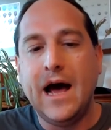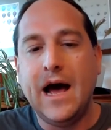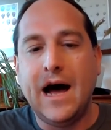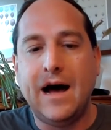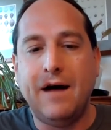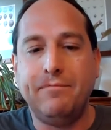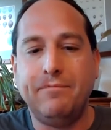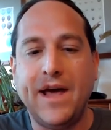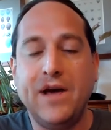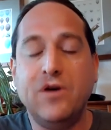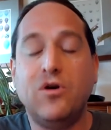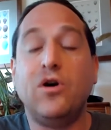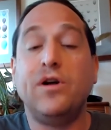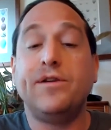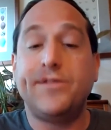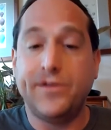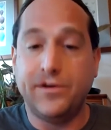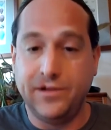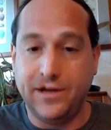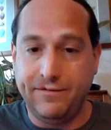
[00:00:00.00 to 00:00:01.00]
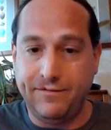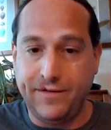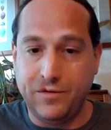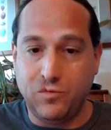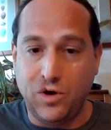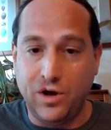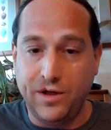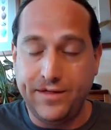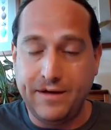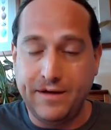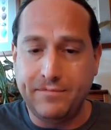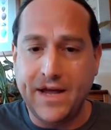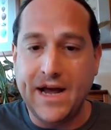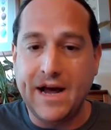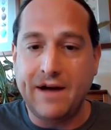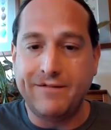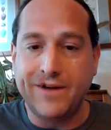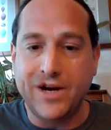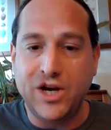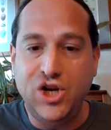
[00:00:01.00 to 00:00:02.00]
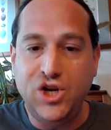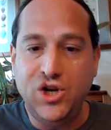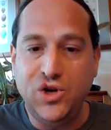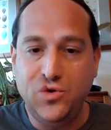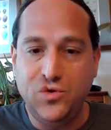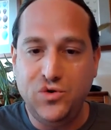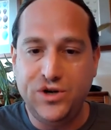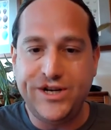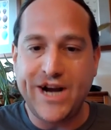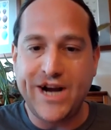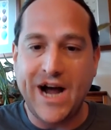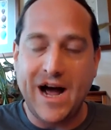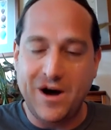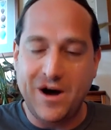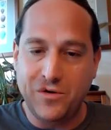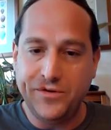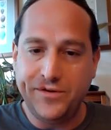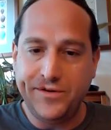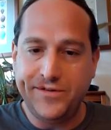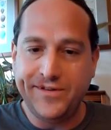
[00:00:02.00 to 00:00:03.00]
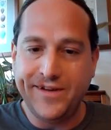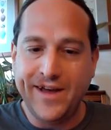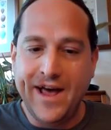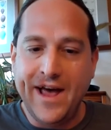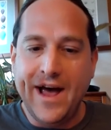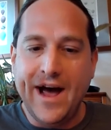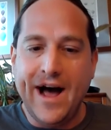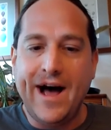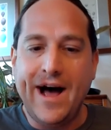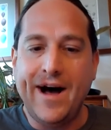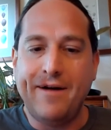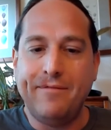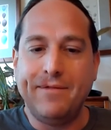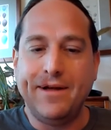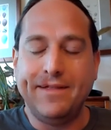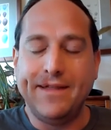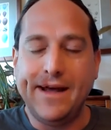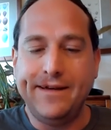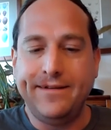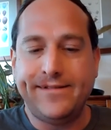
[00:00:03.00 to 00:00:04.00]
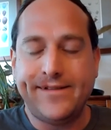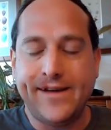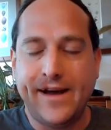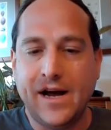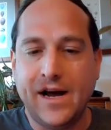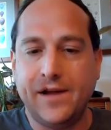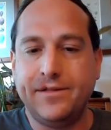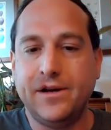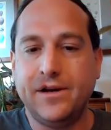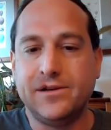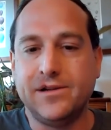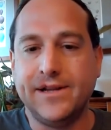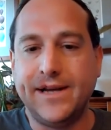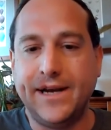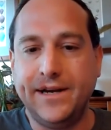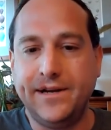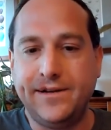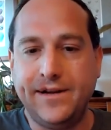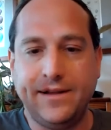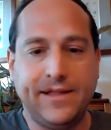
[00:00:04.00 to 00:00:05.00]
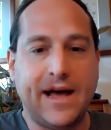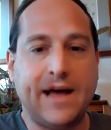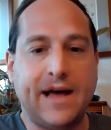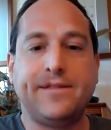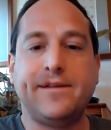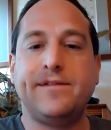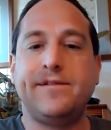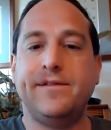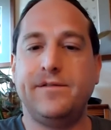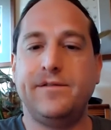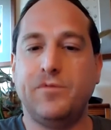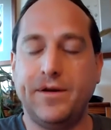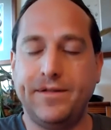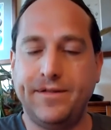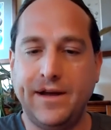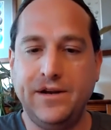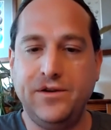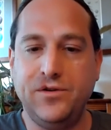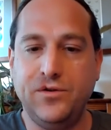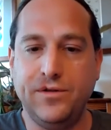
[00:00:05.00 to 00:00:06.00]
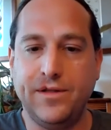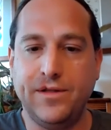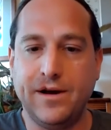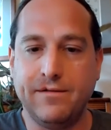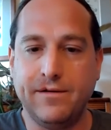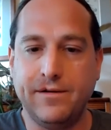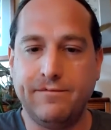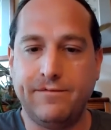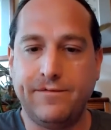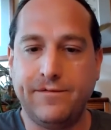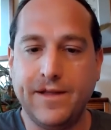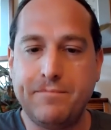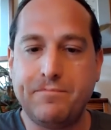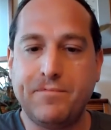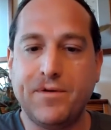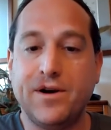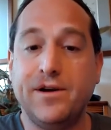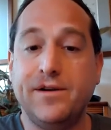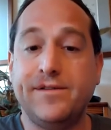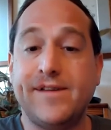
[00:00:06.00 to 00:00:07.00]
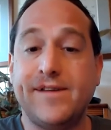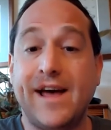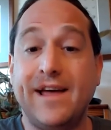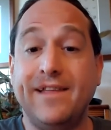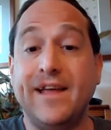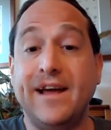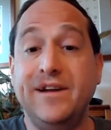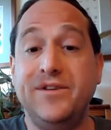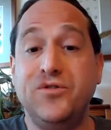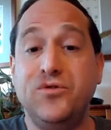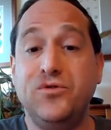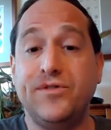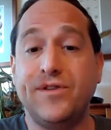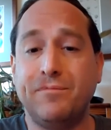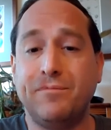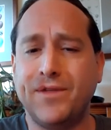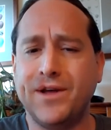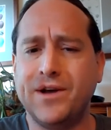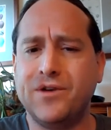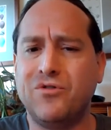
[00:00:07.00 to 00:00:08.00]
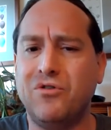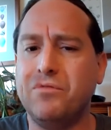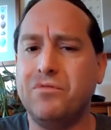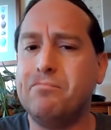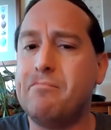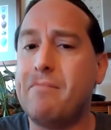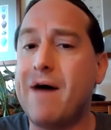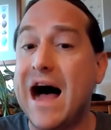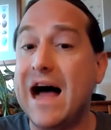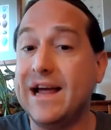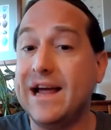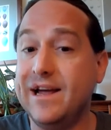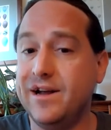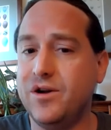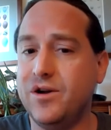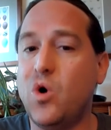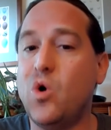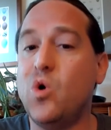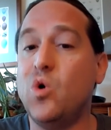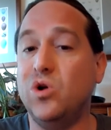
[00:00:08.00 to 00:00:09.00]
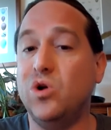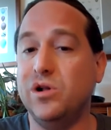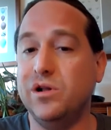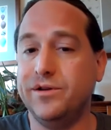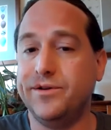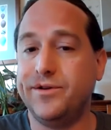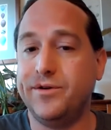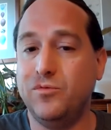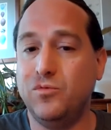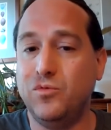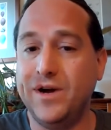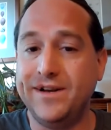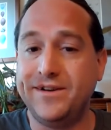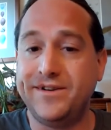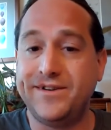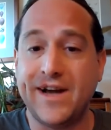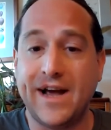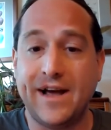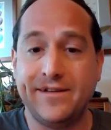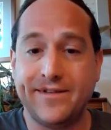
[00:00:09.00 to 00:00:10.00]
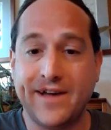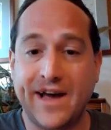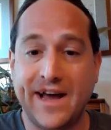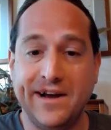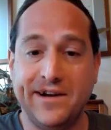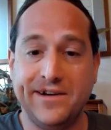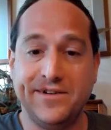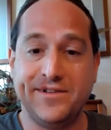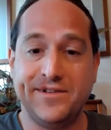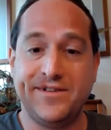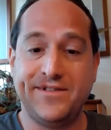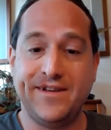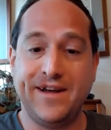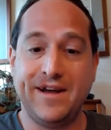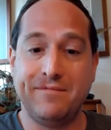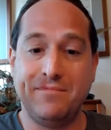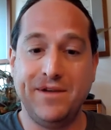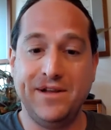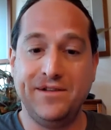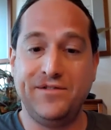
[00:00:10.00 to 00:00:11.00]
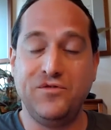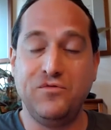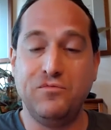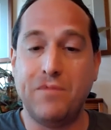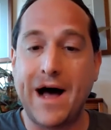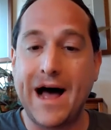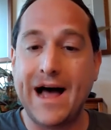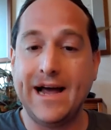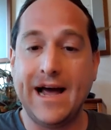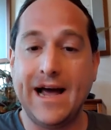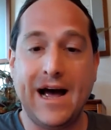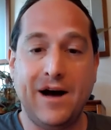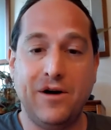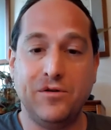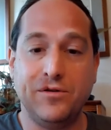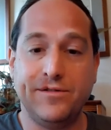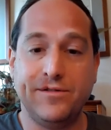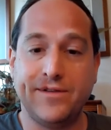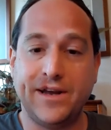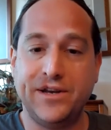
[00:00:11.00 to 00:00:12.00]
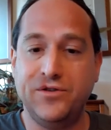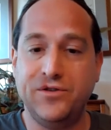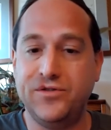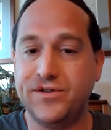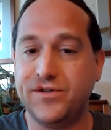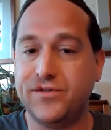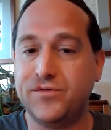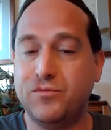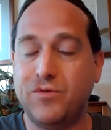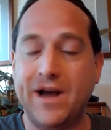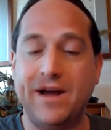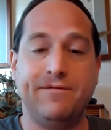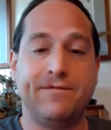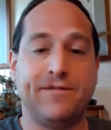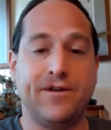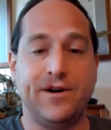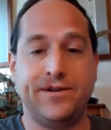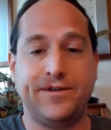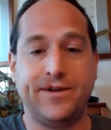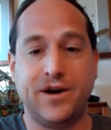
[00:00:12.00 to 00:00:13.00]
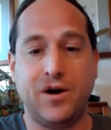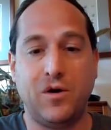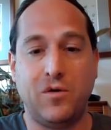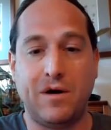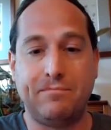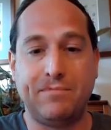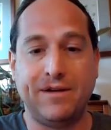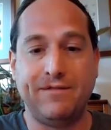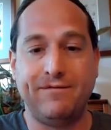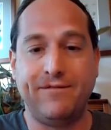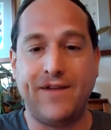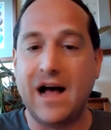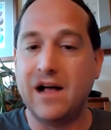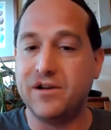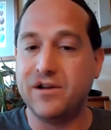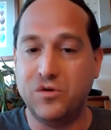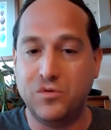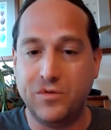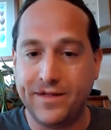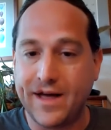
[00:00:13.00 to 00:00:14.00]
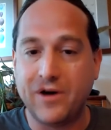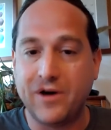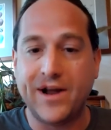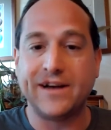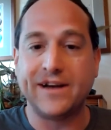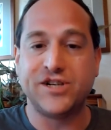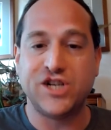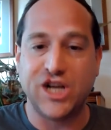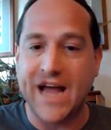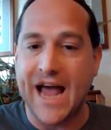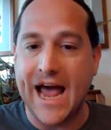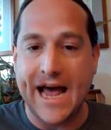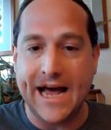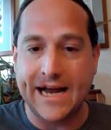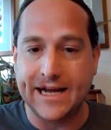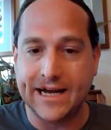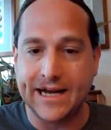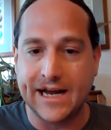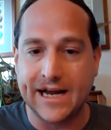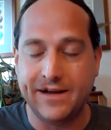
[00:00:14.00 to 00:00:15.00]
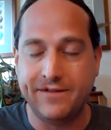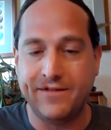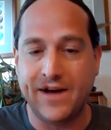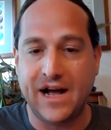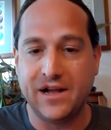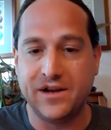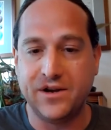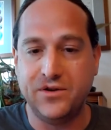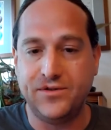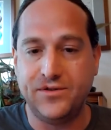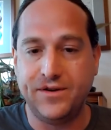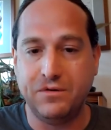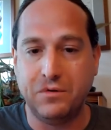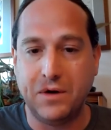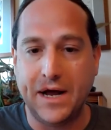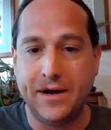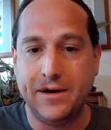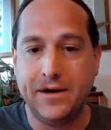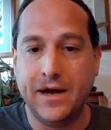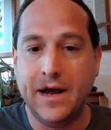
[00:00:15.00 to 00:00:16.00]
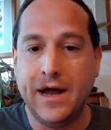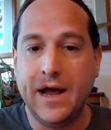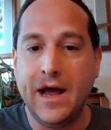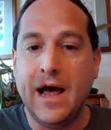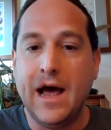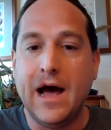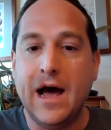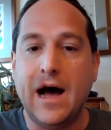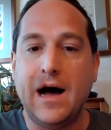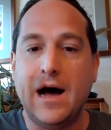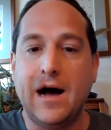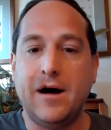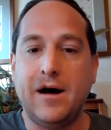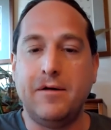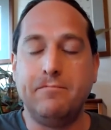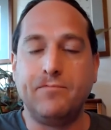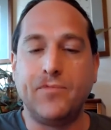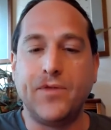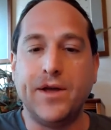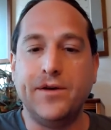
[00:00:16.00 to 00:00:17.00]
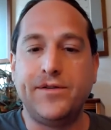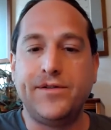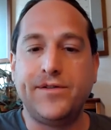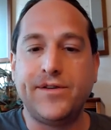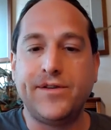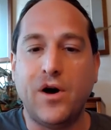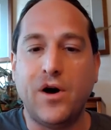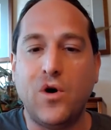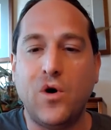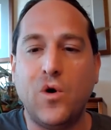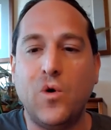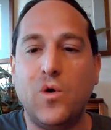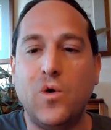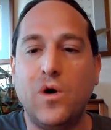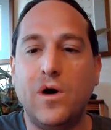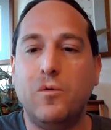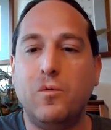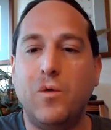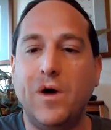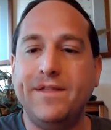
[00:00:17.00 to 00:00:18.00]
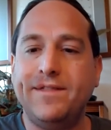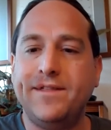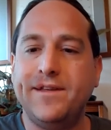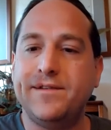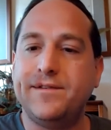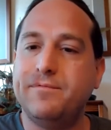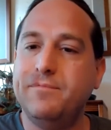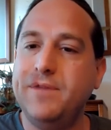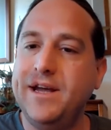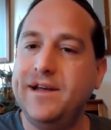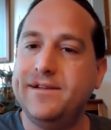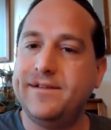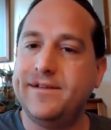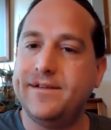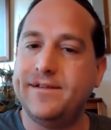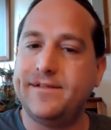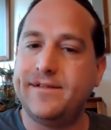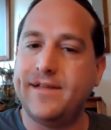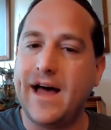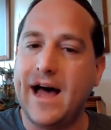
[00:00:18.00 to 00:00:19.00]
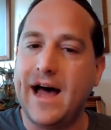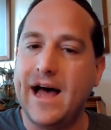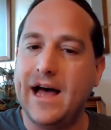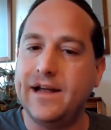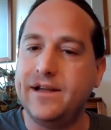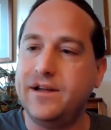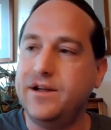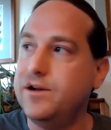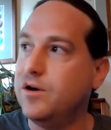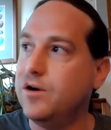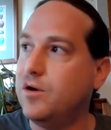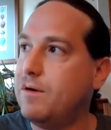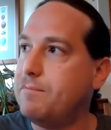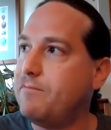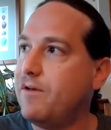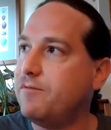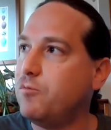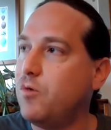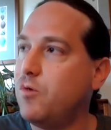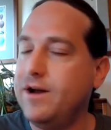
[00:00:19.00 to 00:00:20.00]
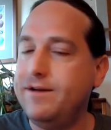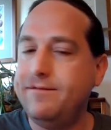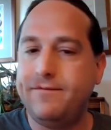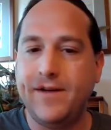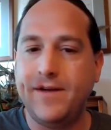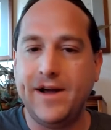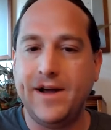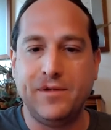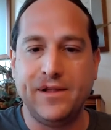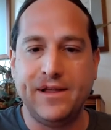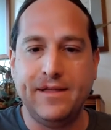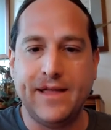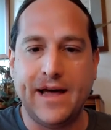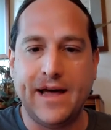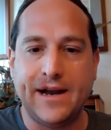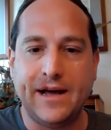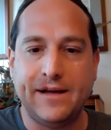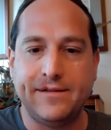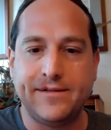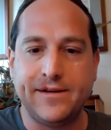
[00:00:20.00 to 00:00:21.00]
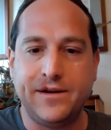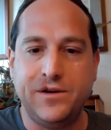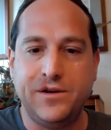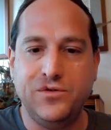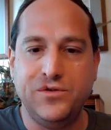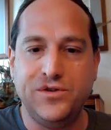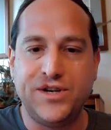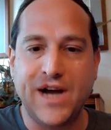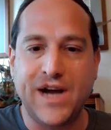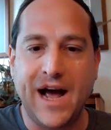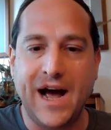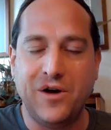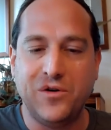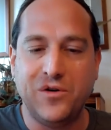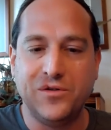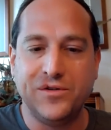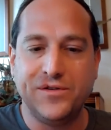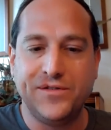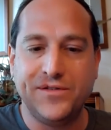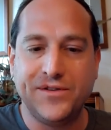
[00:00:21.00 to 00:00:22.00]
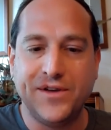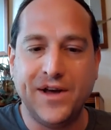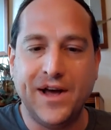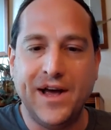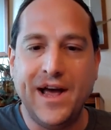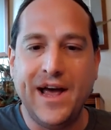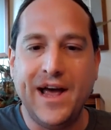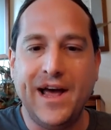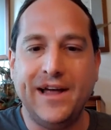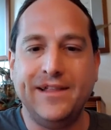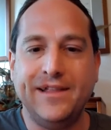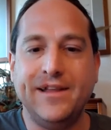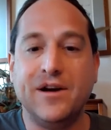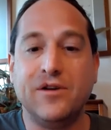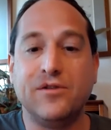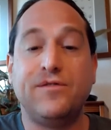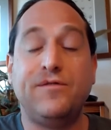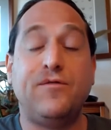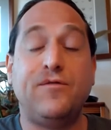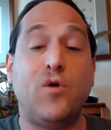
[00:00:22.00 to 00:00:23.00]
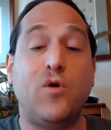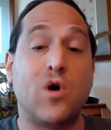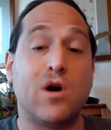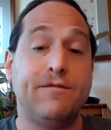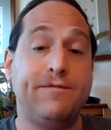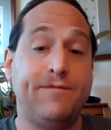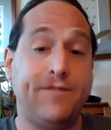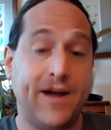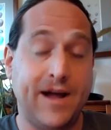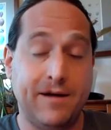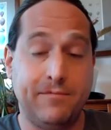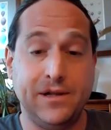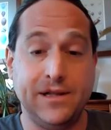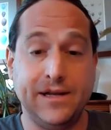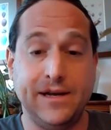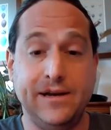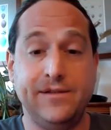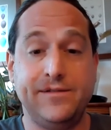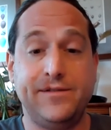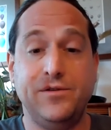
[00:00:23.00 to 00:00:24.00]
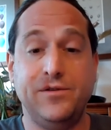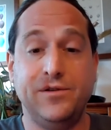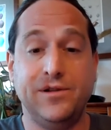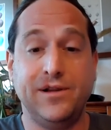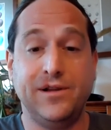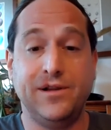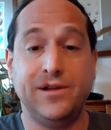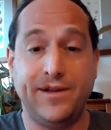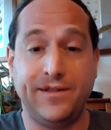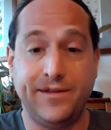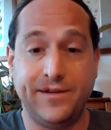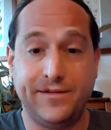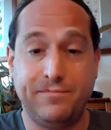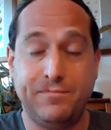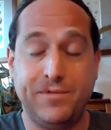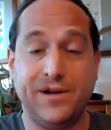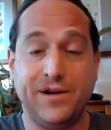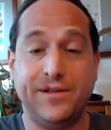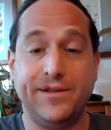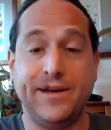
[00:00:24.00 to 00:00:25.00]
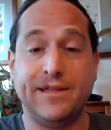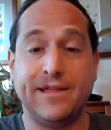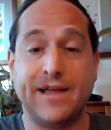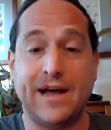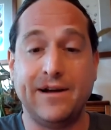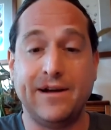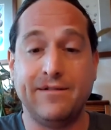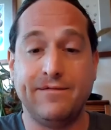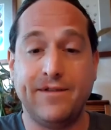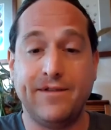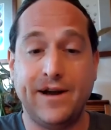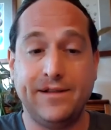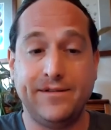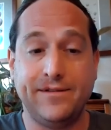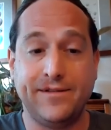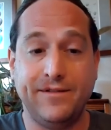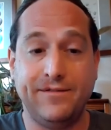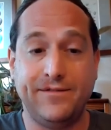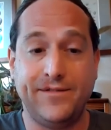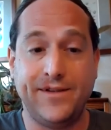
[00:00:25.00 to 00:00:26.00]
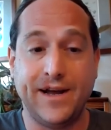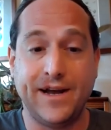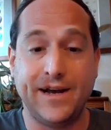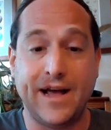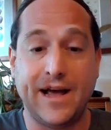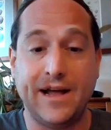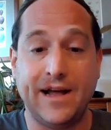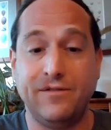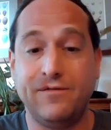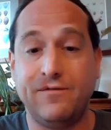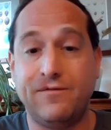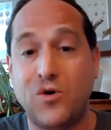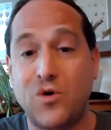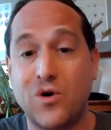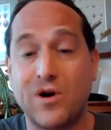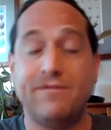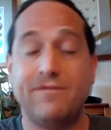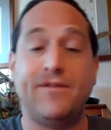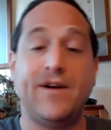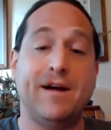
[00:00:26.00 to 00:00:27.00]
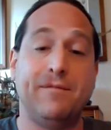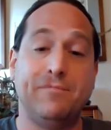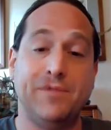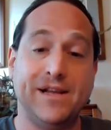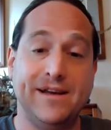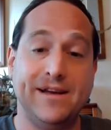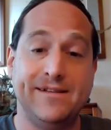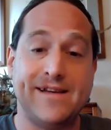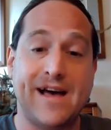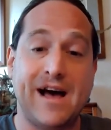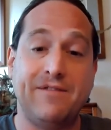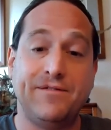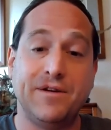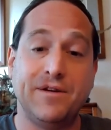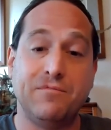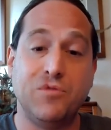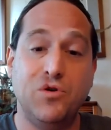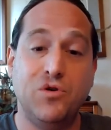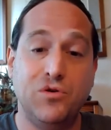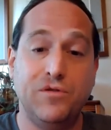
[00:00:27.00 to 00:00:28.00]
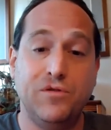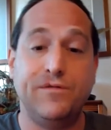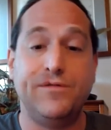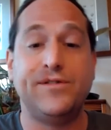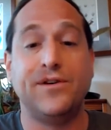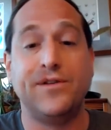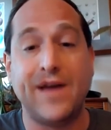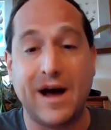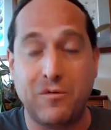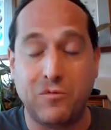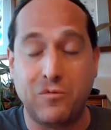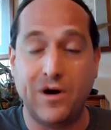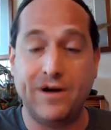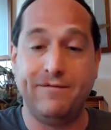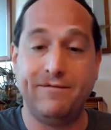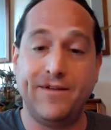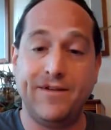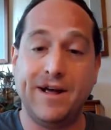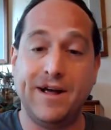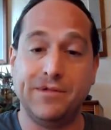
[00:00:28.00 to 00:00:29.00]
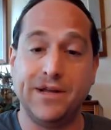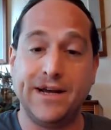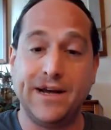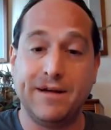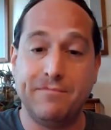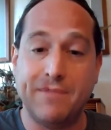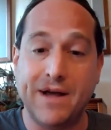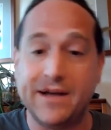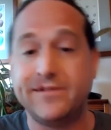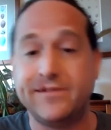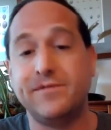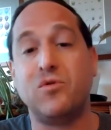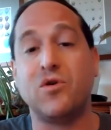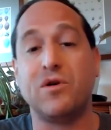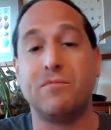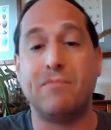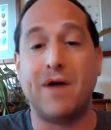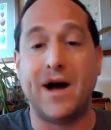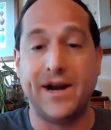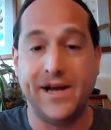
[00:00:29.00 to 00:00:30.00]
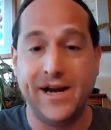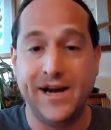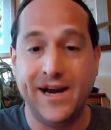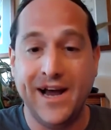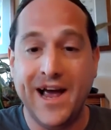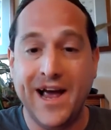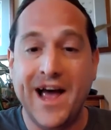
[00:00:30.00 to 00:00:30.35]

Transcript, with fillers: Um, they also live in Waltham. They have a huge house. Um, and they say on their LinkedIn that this is what they do. They're flippers and they do something called buy and hold, which, as I understand, means you buy a house and you just wait for it to go up in value without actually adding any value to it. Um, so, what this means is that, you know, one family that has a huge house and there's four families who lived in this building that our friends lived in, and four families have to move so that one family can make some more money.